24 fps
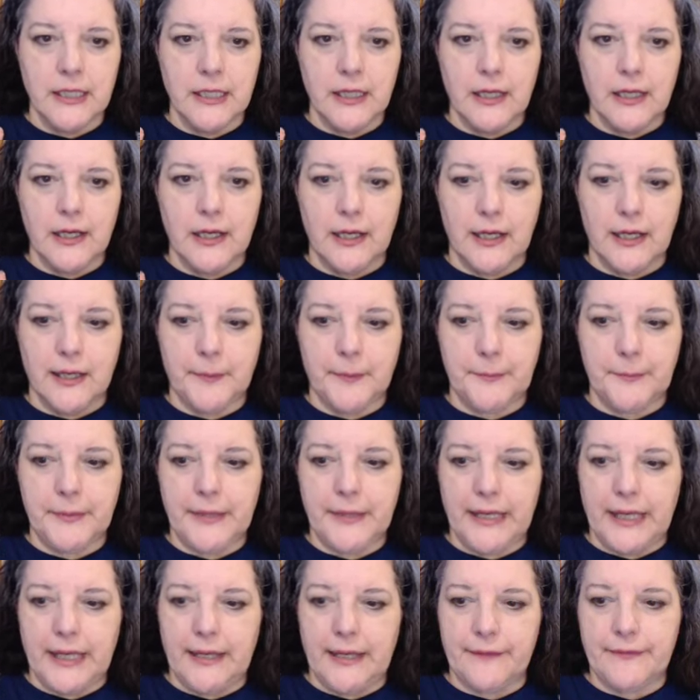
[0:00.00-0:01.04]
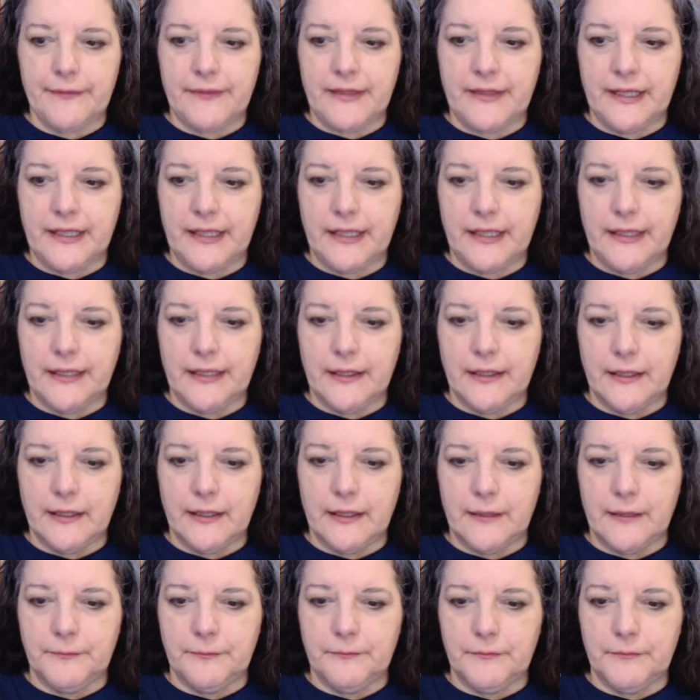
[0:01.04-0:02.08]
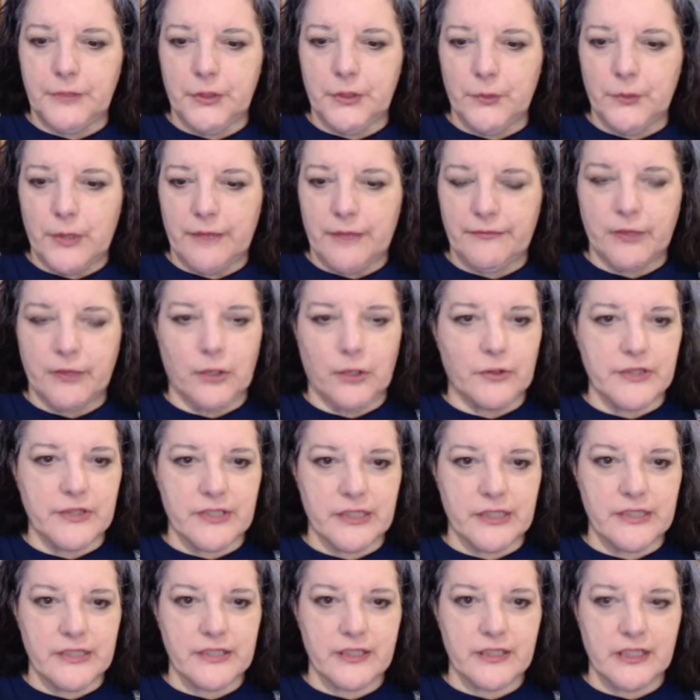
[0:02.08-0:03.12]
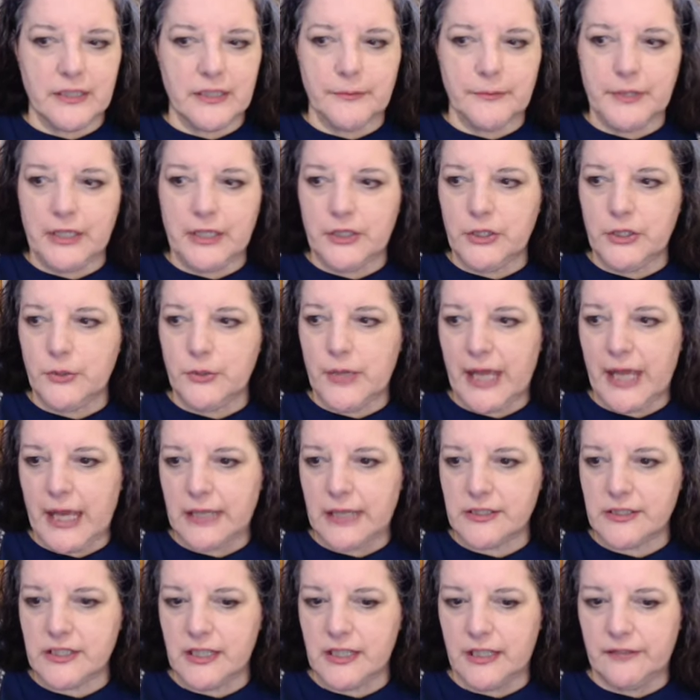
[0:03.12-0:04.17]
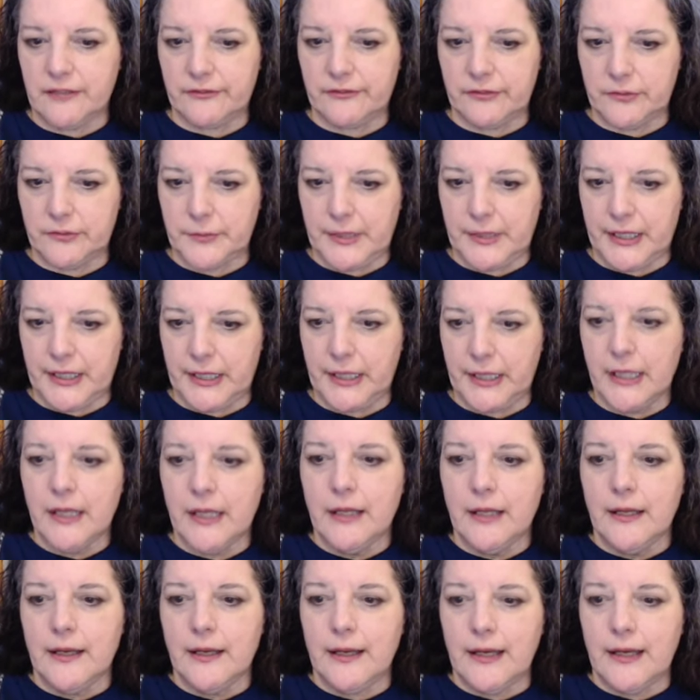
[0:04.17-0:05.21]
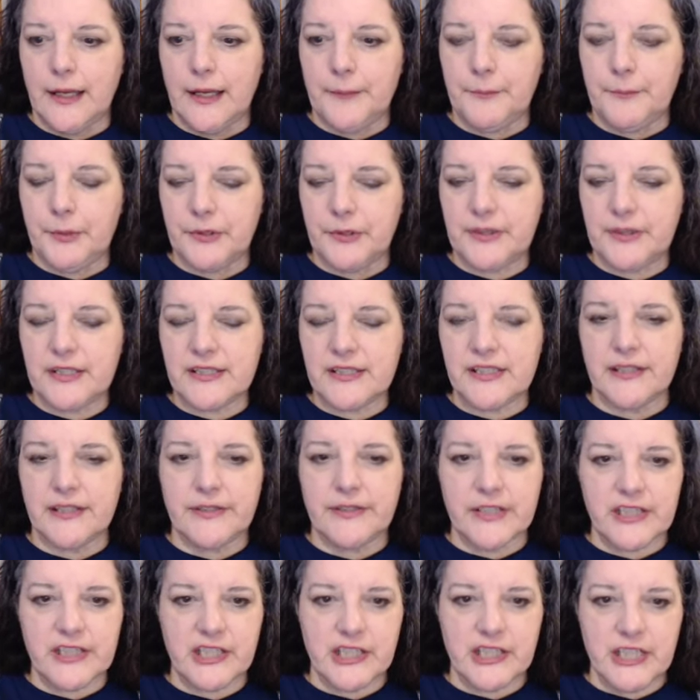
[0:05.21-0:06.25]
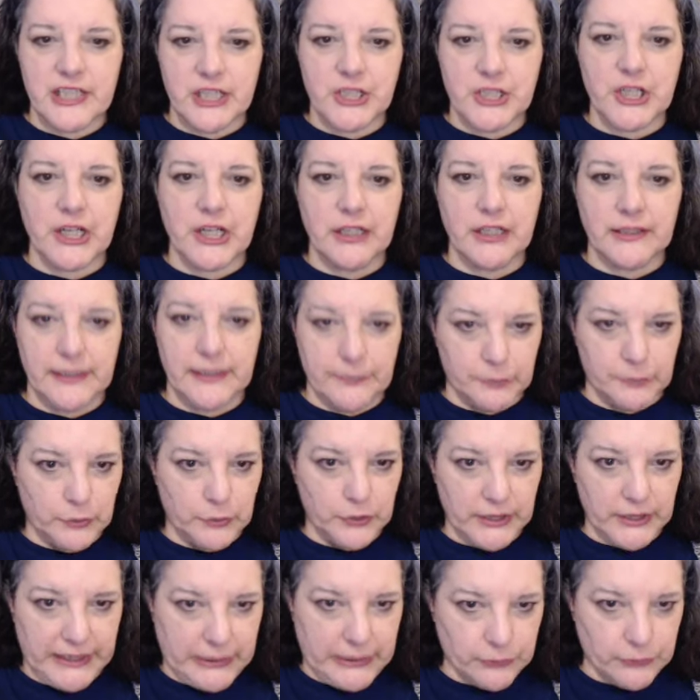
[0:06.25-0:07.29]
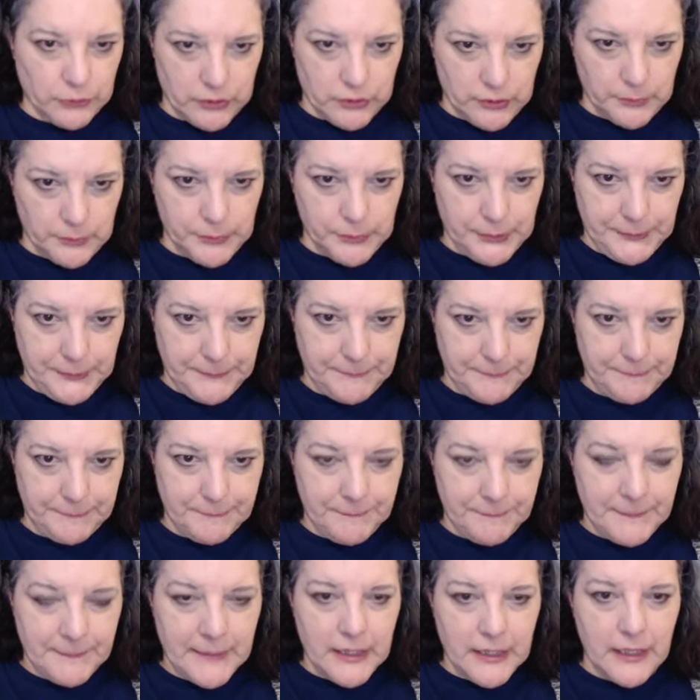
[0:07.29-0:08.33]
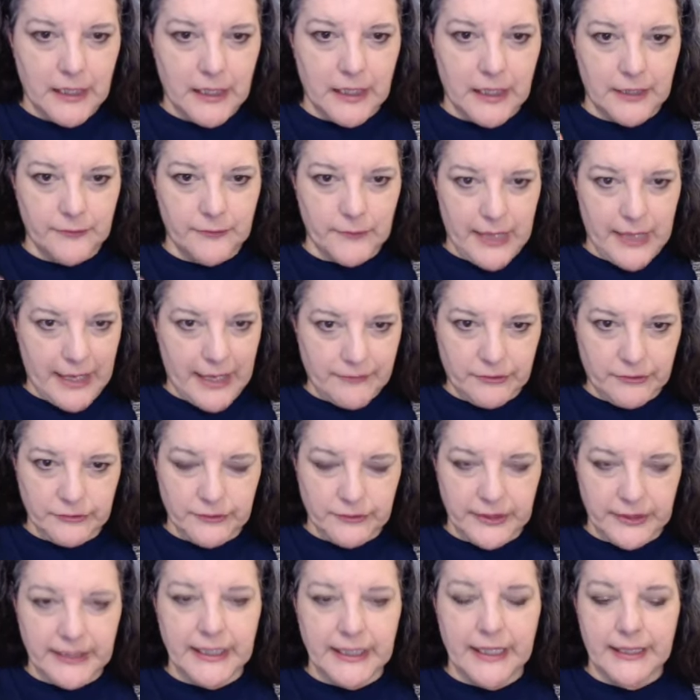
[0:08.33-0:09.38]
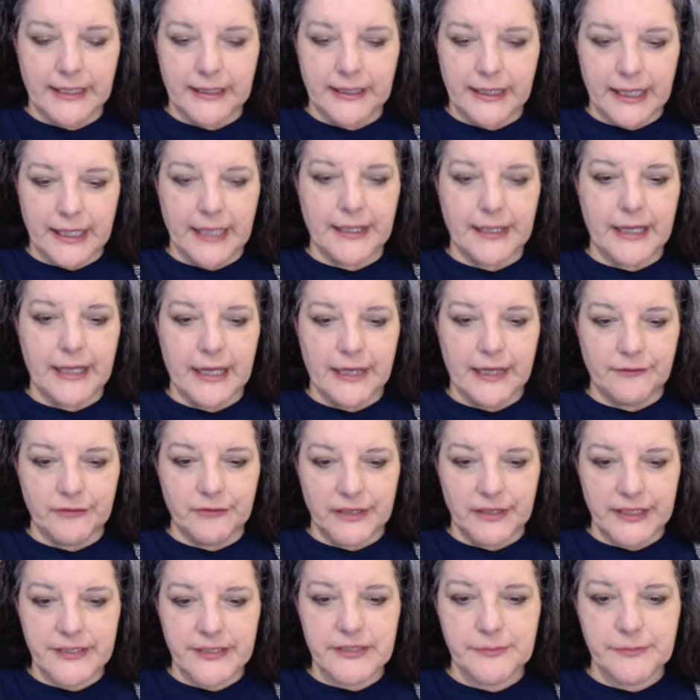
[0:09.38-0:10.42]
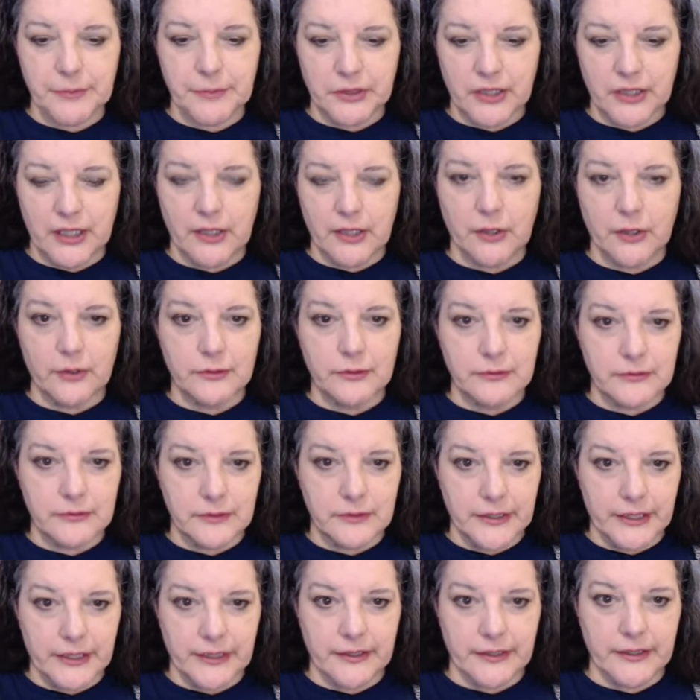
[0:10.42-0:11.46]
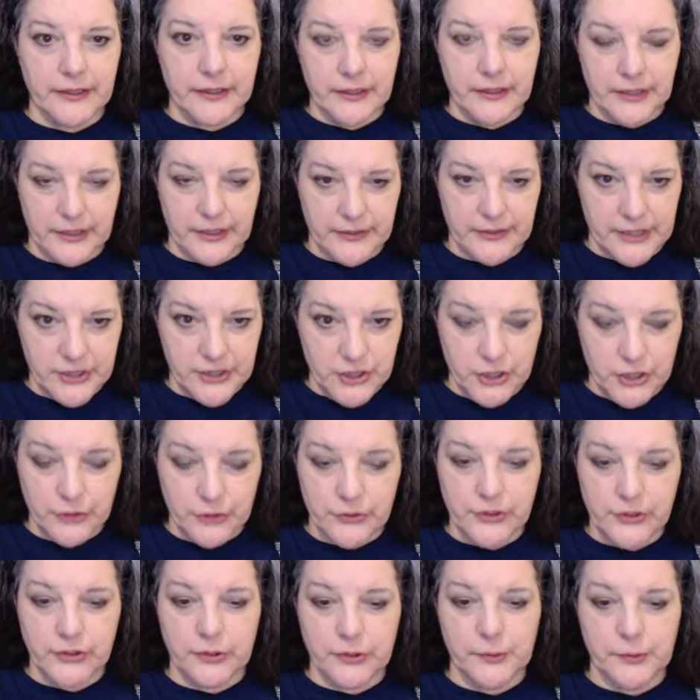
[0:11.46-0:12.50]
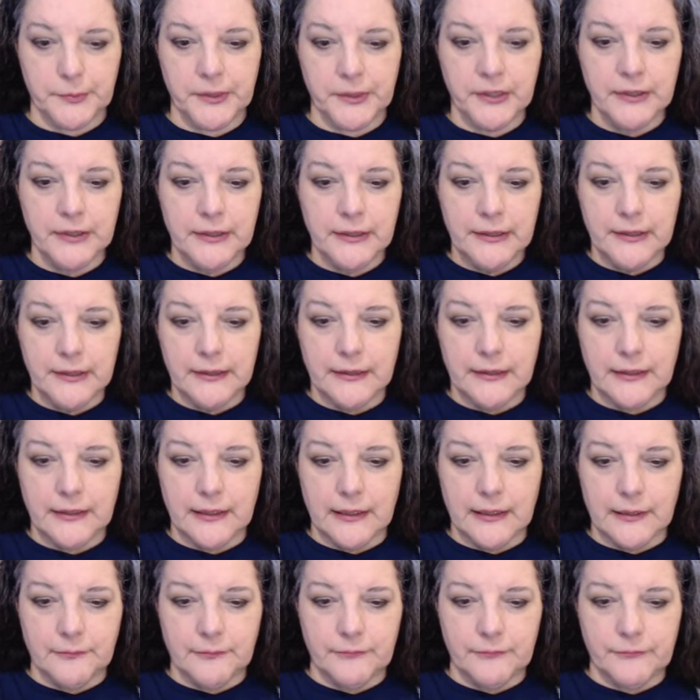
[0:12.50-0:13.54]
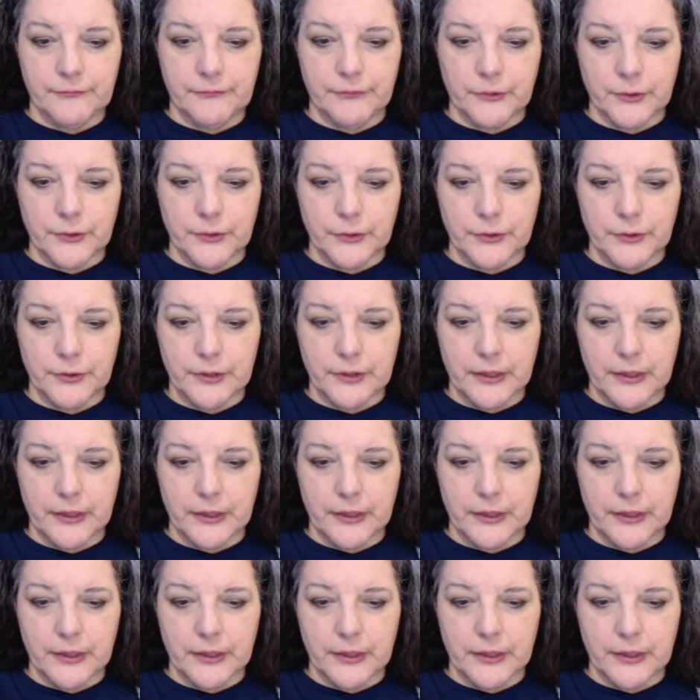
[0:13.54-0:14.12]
up at the UFO because this is going to be a new cast on for me. I put this in the Stitching Liberally group on Ravelry. And again, I have links below in this YouTube for